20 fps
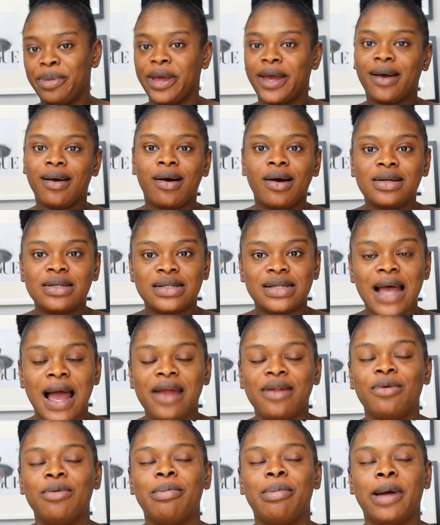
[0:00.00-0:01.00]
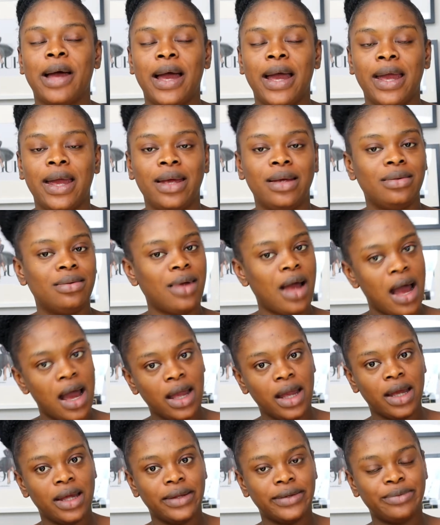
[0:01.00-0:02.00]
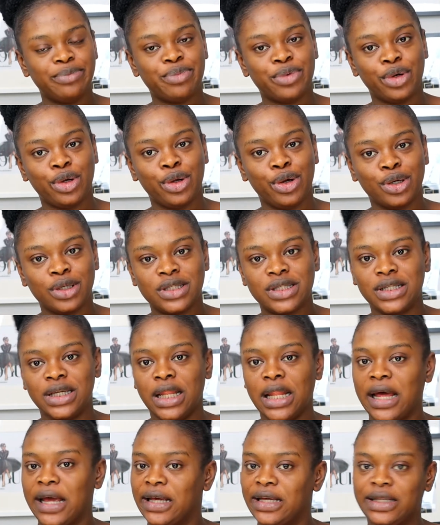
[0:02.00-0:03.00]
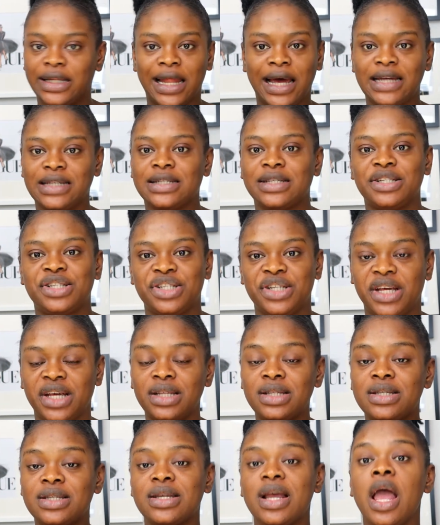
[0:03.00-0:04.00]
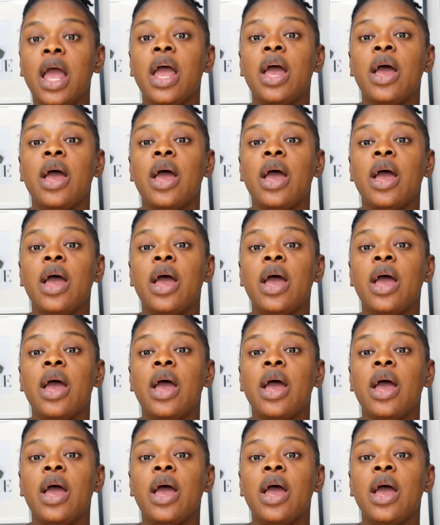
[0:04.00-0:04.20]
because I don't buy high-end products in like lighter shades.